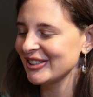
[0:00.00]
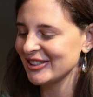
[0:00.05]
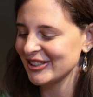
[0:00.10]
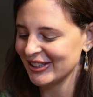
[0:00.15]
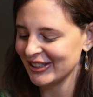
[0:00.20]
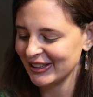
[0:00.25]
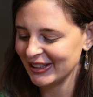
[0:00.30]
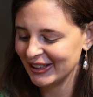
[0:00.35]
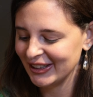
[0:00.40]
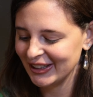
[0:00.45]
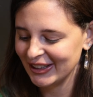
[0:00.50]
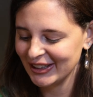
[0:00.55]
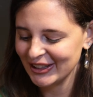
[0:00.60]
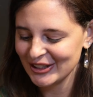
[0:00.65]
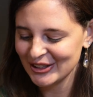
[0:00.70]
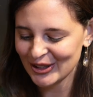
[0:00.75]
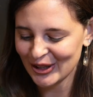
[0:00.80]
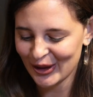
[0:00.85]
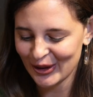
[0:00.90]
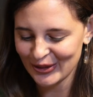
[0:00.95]
We should.
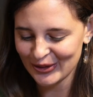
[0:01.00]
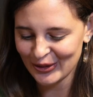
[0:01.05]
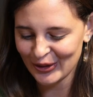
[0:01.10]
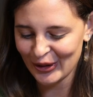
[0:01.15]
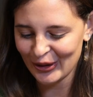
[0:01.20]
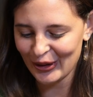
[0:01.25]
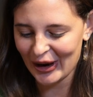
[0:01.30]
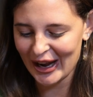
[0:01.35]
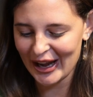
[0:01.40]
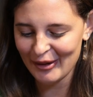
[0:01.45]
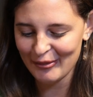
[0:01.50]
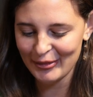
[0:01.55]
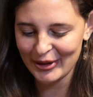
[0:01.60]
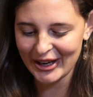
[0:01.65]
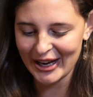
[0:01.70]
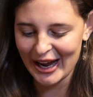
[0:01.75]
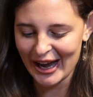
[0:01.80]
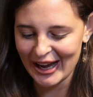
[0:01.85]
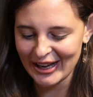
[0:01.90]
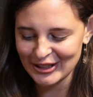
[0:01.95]
So I'm
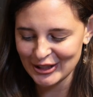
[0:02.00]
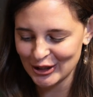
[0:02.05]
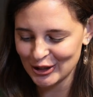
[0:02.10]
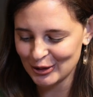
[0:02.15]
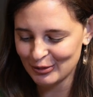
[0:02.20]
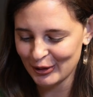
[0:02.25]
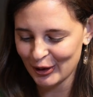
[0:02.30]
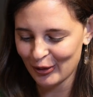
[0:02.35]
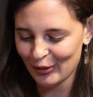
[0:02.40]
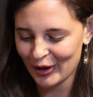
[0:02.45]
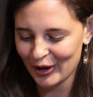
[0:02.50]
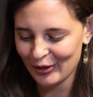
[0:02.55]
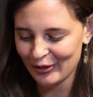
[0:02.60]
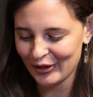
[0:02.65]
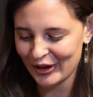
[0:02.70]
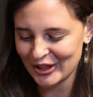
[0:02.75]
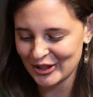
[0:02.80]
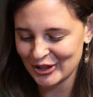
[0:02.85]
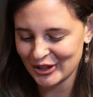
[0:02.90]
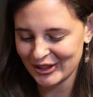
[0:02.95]
gonna ask you to pick one
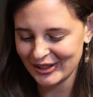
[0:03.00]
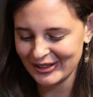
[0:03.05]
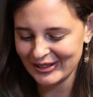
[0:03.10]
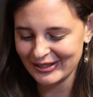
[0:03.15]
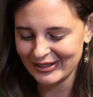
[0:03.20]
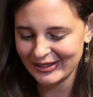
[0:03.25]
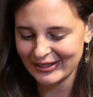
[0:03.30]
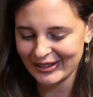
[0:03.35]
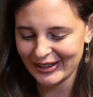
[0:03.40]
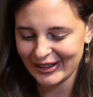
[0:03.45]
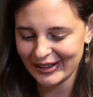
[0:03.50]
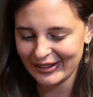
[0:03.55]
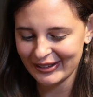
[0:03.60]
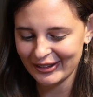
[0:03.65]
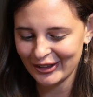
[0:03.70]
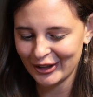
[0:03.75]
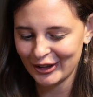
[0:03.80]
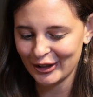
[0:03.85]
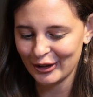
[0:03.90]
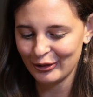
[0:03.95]
question.
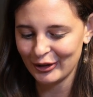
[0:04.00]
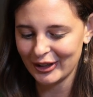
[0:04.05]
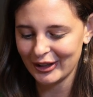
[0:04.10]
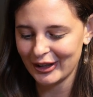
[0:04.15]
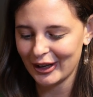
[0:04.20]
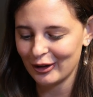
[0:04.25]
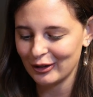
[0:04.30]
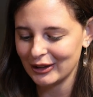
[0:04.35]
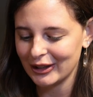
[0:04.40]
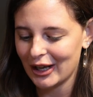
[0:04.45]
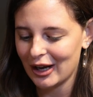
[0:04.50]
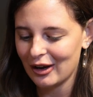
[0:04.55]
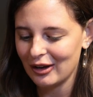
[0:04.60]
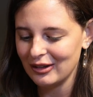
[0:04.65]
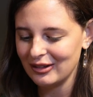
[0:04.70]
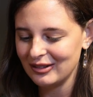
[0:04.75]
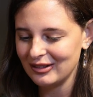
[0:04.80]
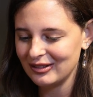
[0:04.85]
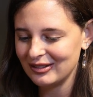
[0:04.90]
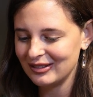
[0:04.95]
You're gonna read it out loud.